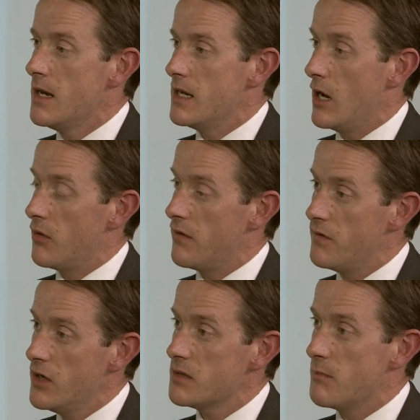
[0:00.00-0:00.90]
Now, the
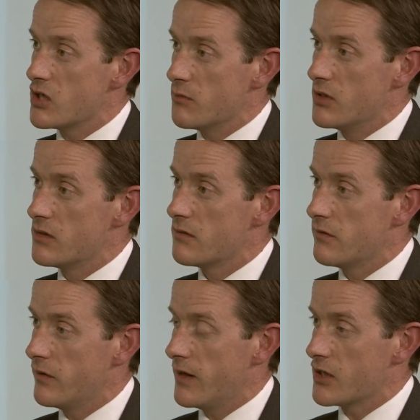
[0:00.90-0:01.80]
first measurement
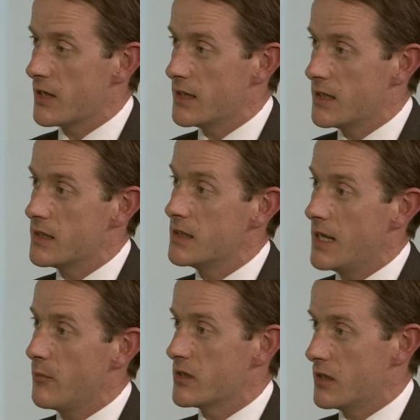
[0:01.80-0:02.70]
for financial assets
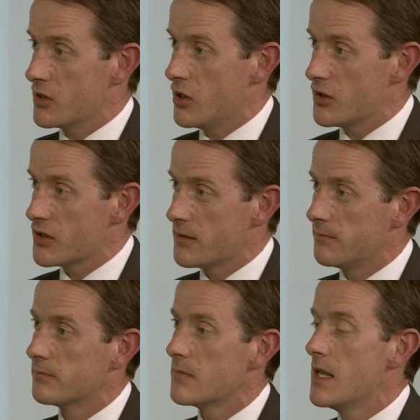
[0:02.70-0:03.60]
is amortized cost.
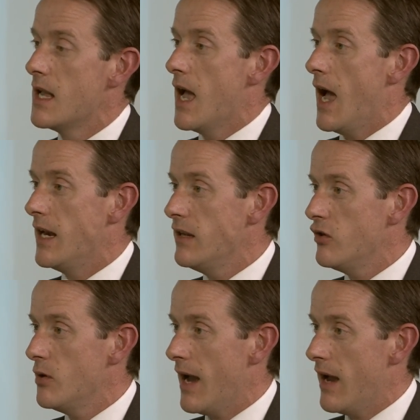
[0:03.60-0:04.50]
And
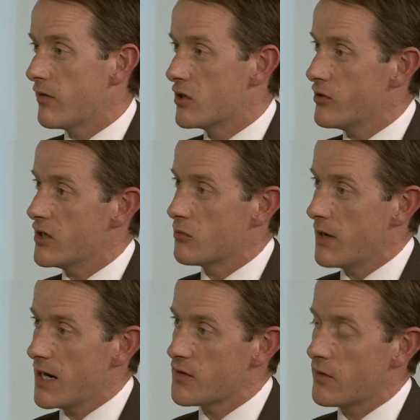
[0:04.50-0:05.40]
if you have contractual
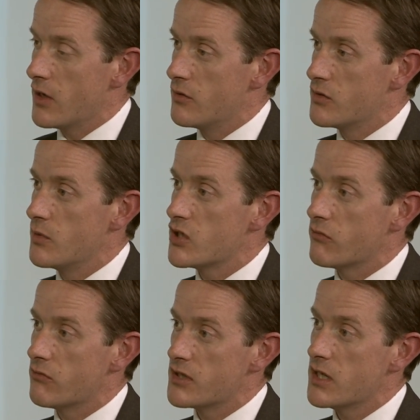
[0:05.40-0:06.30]
cash flows, which
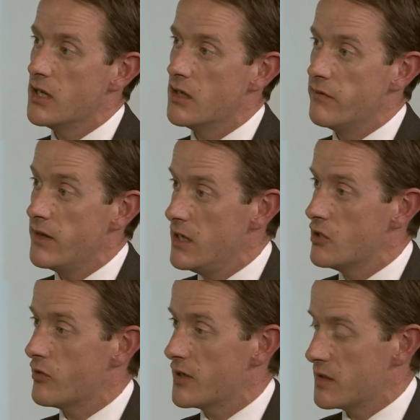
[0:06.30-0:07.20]
are a return of
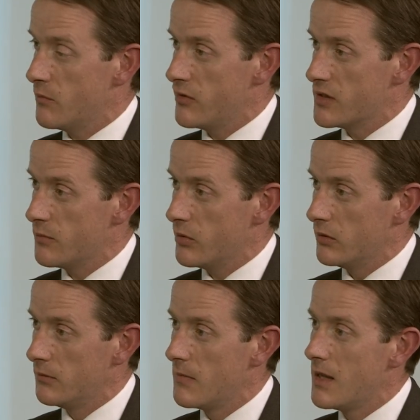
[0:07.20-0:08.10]
interest and
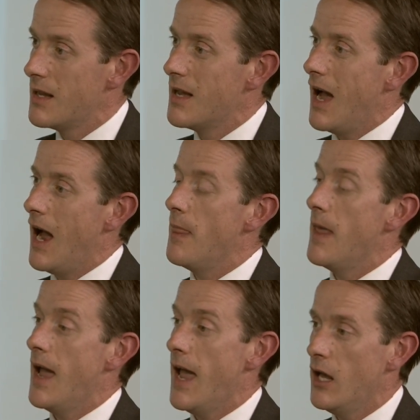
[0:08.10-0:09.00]
principal, and
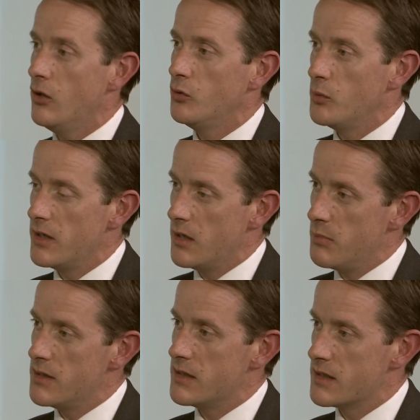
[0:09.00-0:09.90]
they're held within a
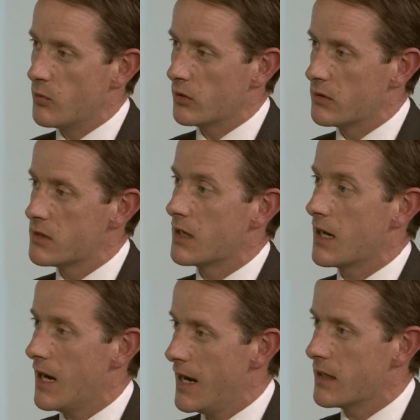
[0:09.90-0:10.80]
business model to
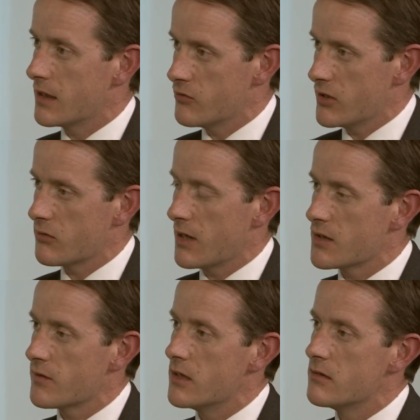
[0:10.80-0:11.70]
collect the contractual
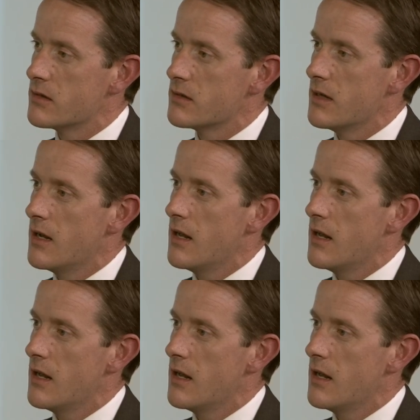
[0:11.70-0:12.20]
cash flows,